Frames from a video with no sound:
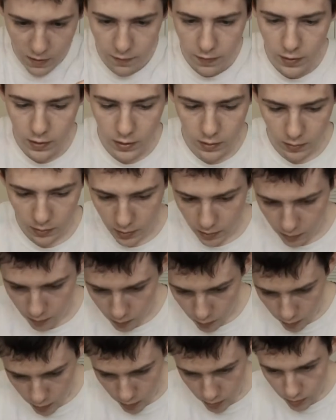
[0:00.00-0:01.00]
If I can get
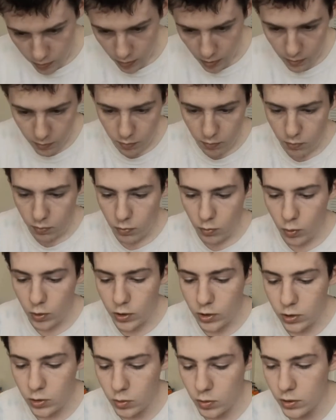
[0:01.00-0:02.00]
which side
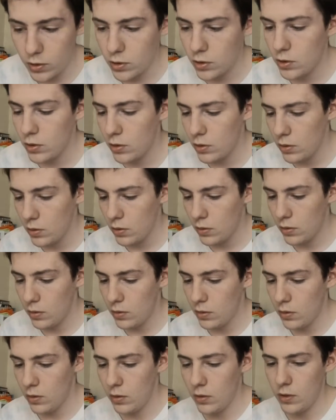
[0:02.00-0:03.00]
is which.
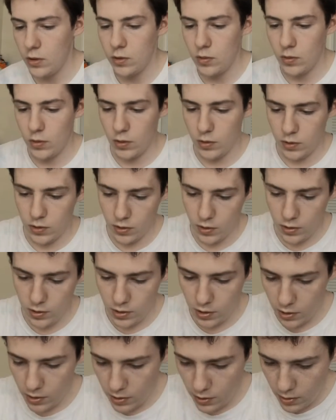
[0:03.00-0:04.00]
I'll go to this
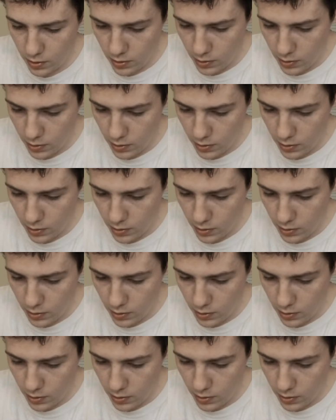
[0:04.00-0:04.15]
side.